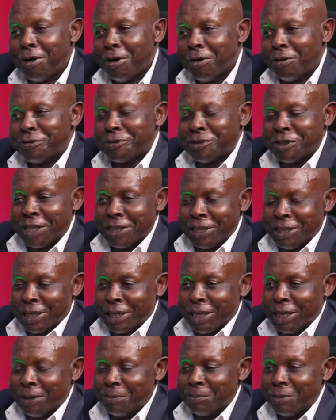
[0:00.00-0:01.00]
of
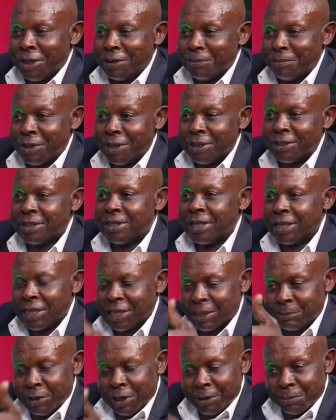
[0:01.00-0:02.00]
general amendment, the
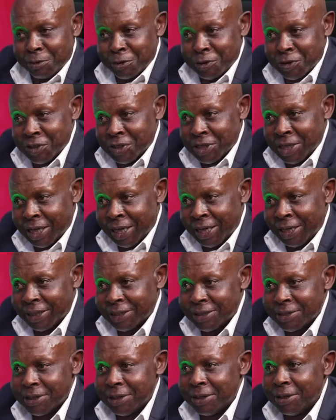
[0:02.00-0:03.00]
Criminal Procedure
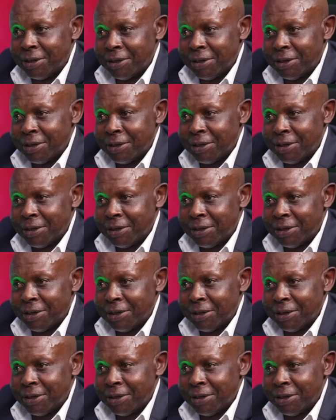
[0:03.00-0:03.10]
Act,